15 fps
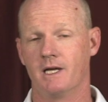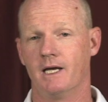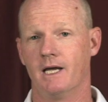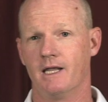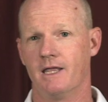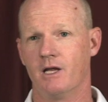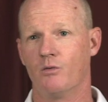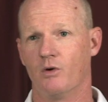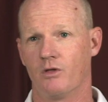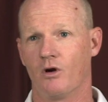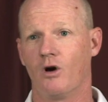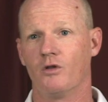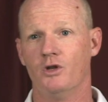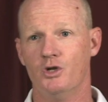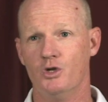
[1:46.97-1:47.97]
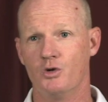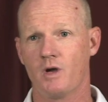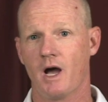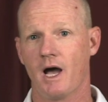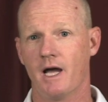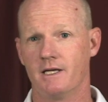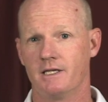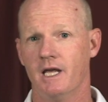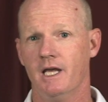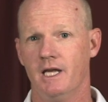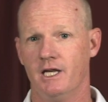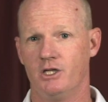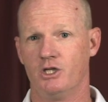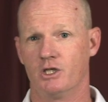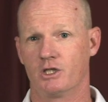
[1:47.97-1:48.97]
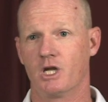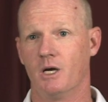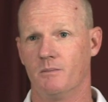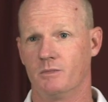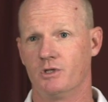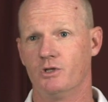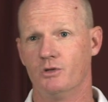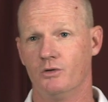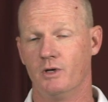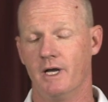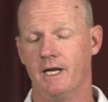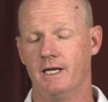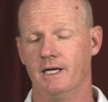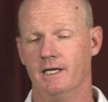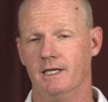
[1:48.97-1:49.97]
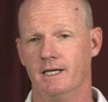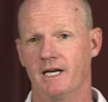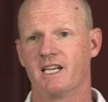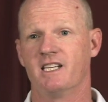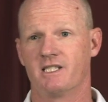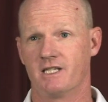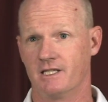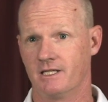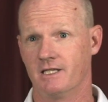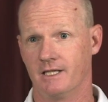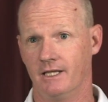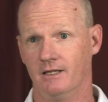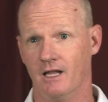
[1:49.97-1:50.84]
I think with all the new guys, it just comes to a, uh, a consistency